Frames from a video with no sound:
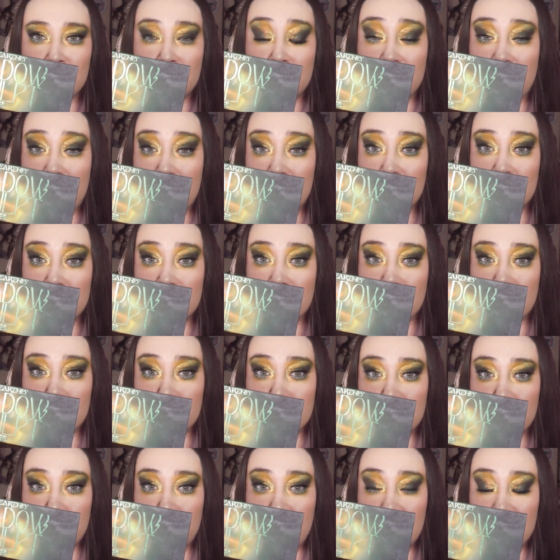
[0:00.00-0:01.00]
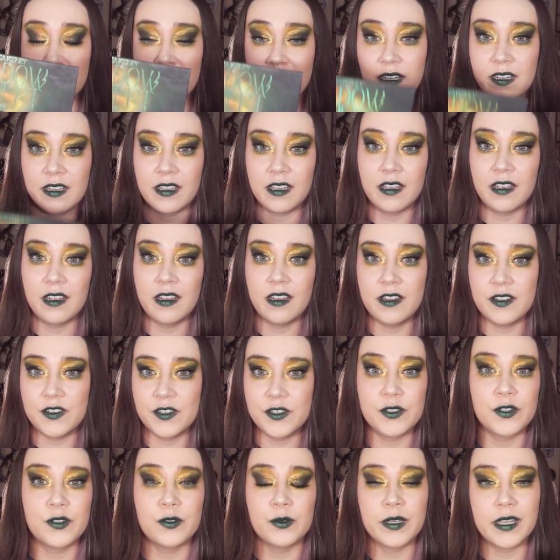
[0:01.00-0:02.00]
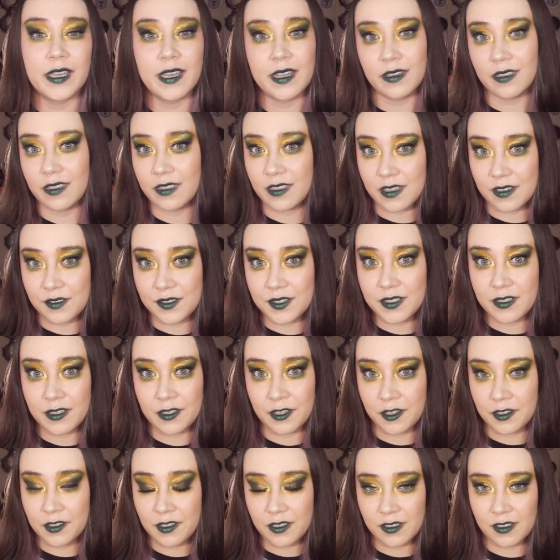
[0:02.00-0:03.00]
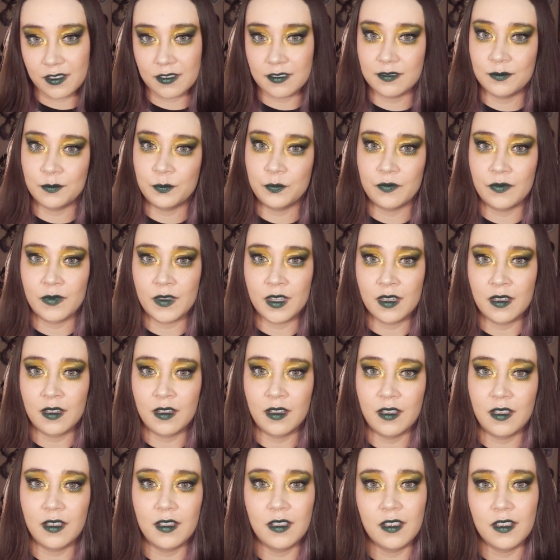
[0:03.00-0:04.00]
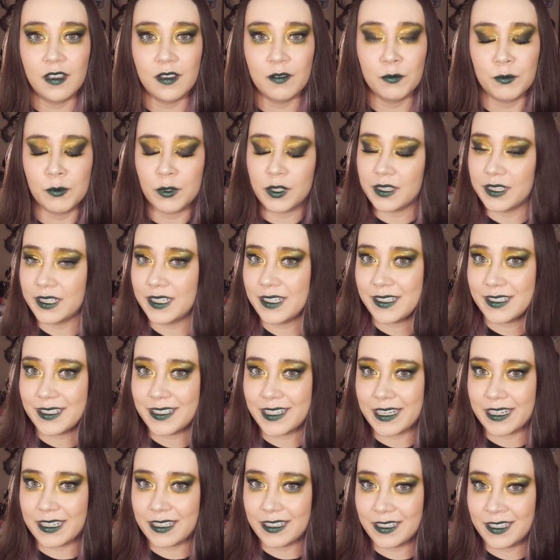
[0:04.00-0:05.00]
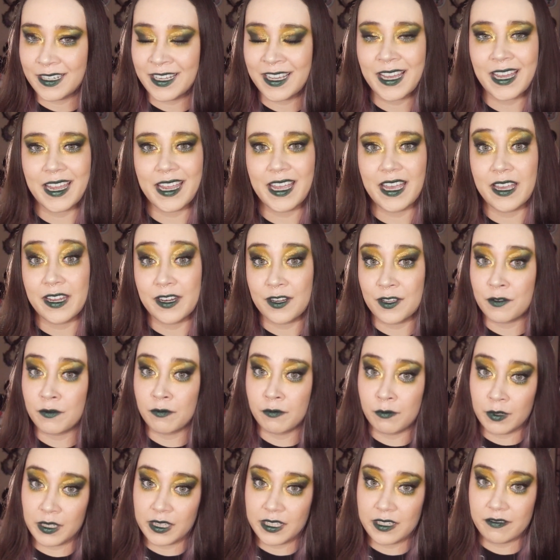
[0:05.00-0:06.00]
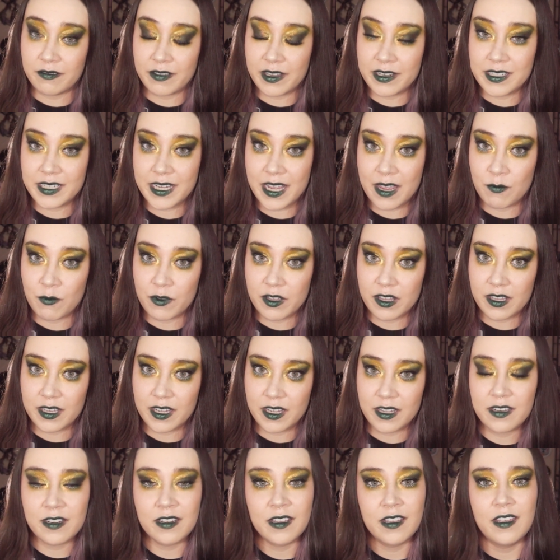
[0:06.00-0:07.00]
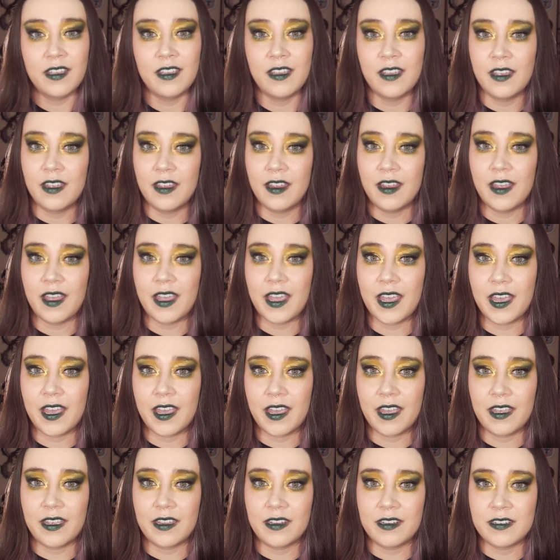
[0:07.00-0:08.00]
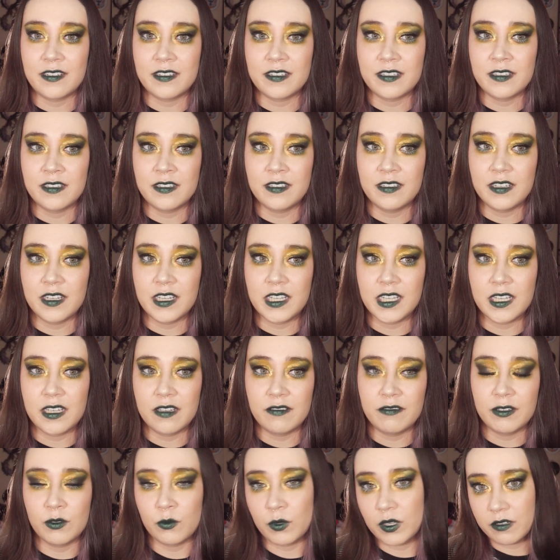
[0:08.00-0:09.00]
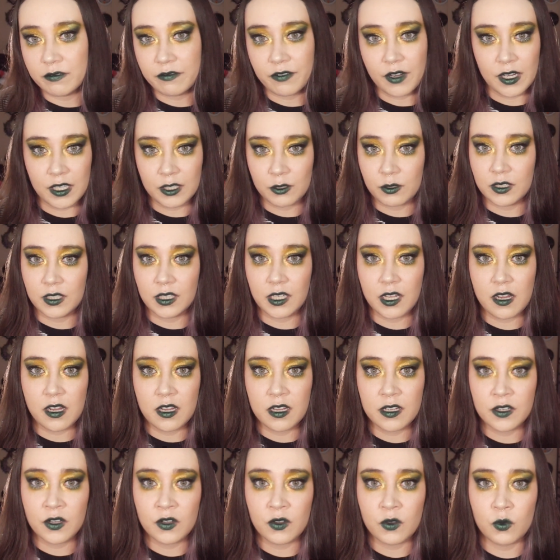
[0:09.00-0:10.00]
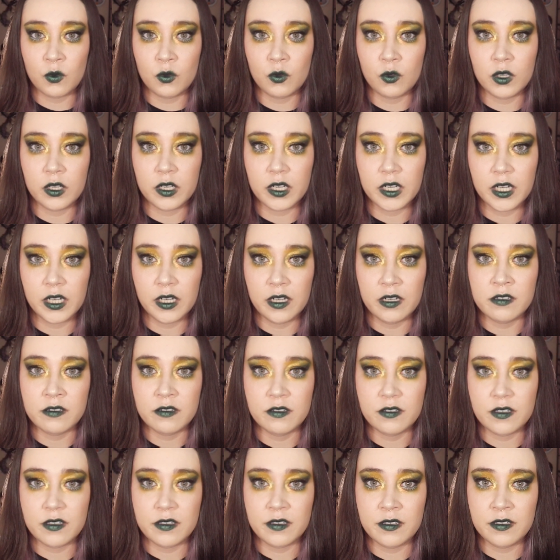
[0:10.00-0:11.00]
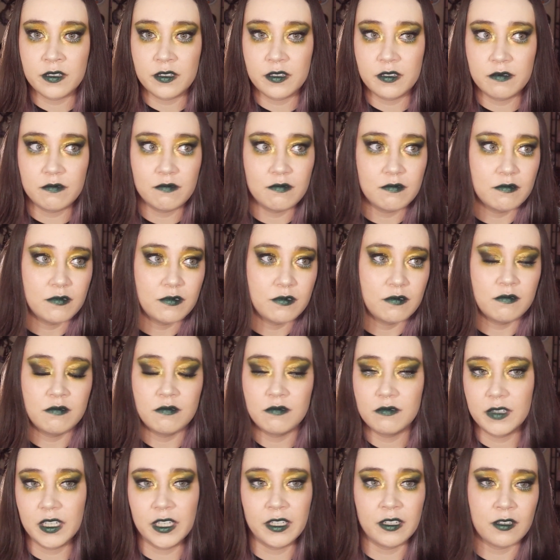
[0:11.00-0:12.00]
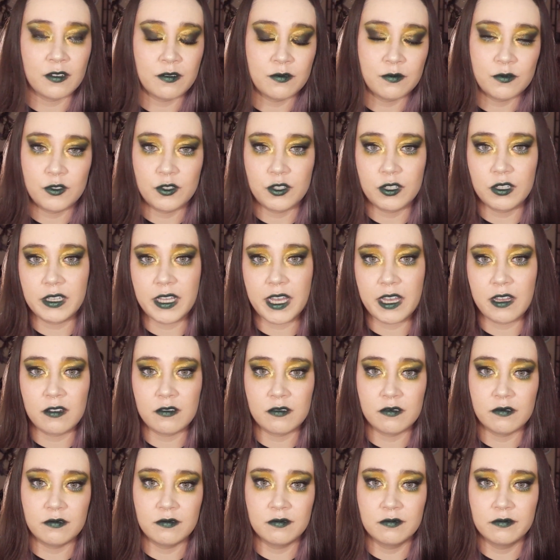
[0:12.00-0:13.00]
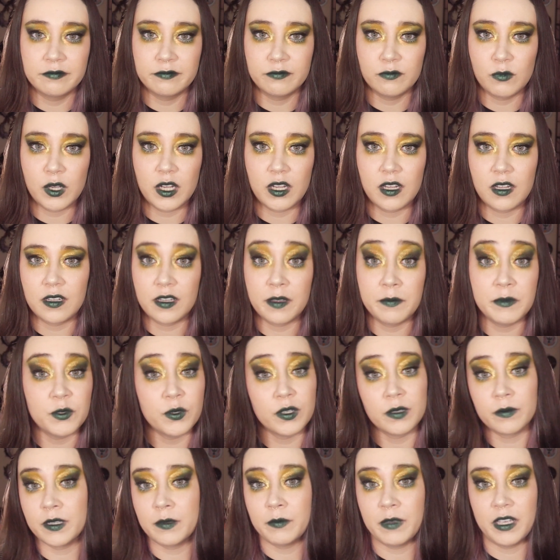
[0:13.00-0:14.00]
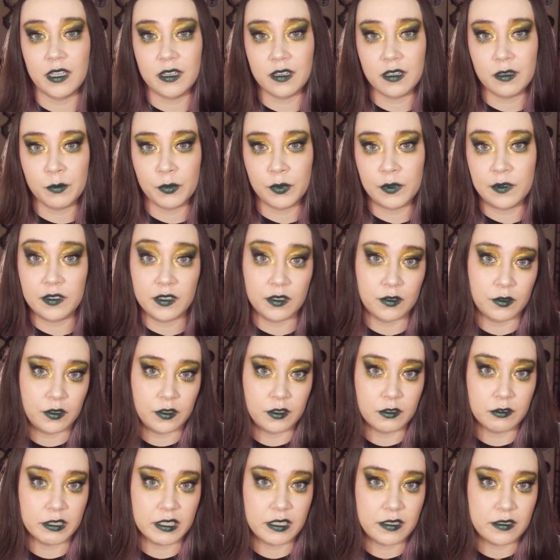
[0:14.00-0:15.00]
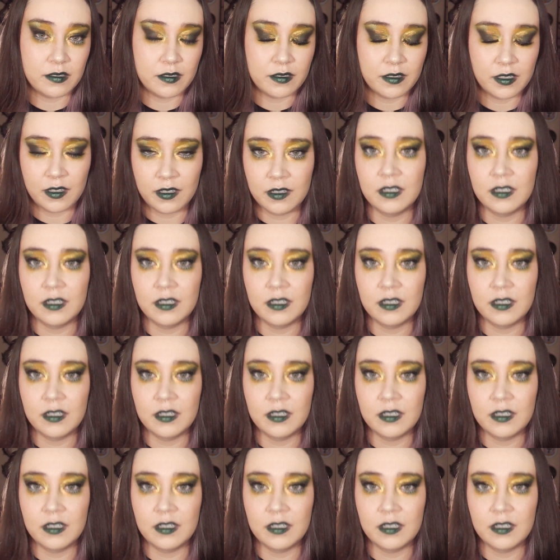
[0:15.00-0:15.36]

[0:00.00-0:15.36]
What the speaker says: Shadow Sculpt palette to create this look. Really excited. I had a really fun time with it. And if you want to follow along or just, chill out while I'm doing my makeup and you do yours,